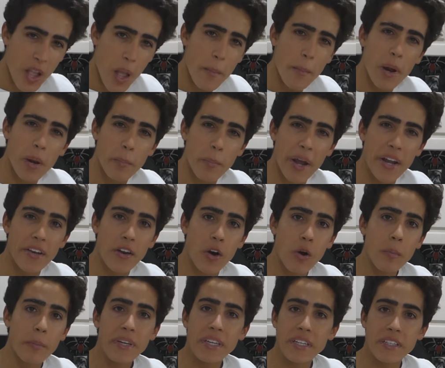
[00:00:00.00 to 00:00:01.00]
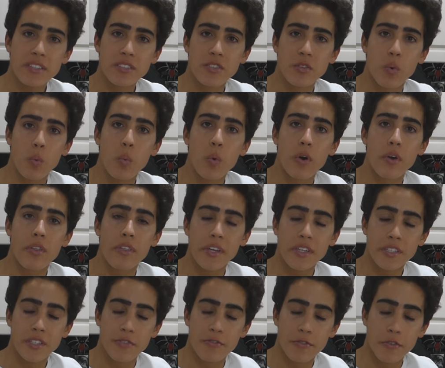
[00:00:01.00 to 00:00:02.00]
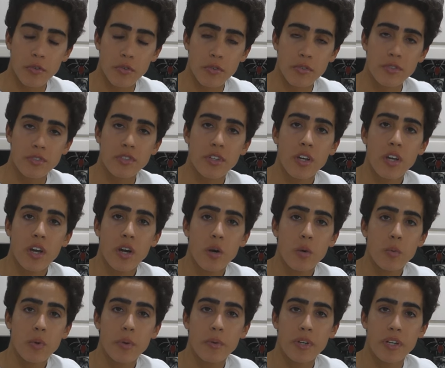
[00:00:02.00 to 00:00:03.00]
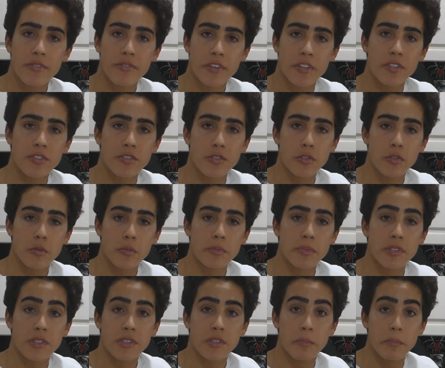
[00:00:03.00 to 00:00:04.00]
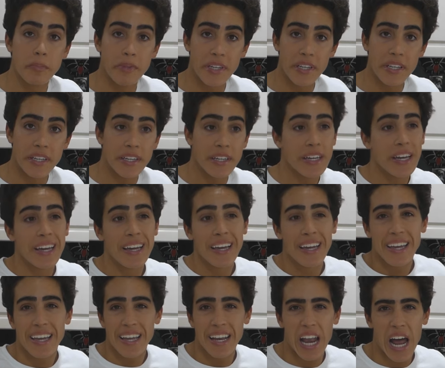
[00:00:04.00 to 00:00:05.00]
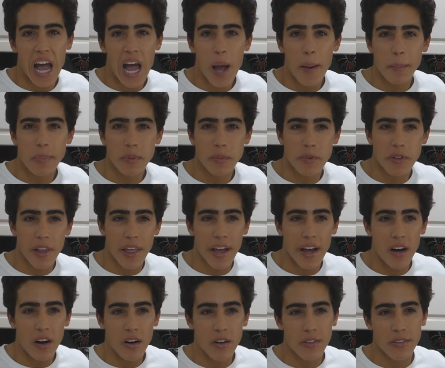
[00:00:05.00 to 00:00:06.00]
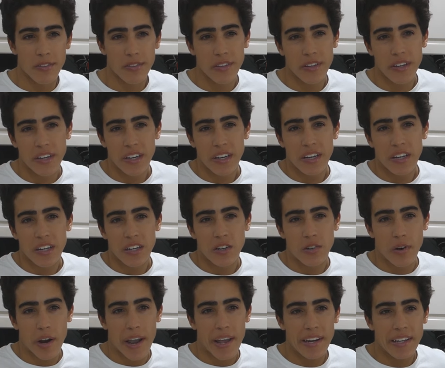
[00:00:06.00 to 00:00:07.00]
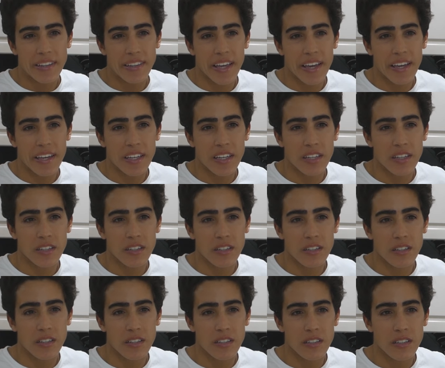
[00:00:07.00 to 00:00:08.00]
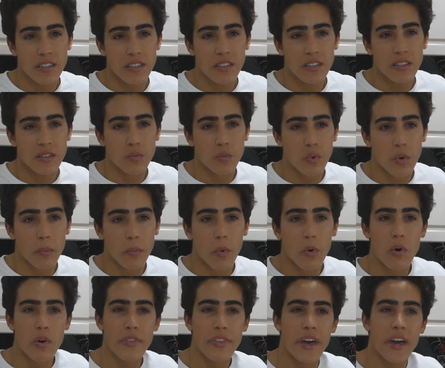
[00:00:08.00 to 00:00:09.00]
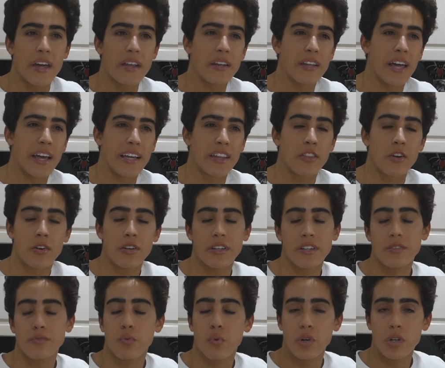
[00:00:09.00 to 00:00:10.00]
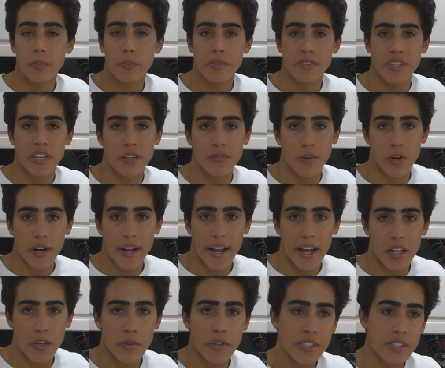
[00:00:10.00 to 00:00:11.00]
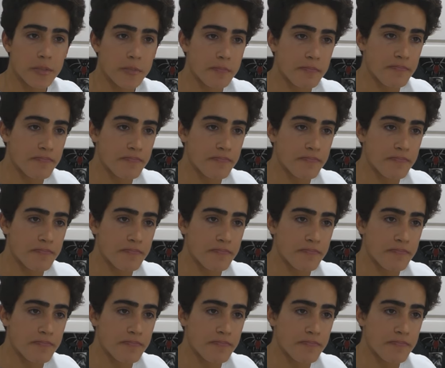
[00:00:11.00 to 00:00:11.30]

But by no means were these foods we would have consumed to be in optimal health. Granted, they were more than like thirty to forty percent of our calories.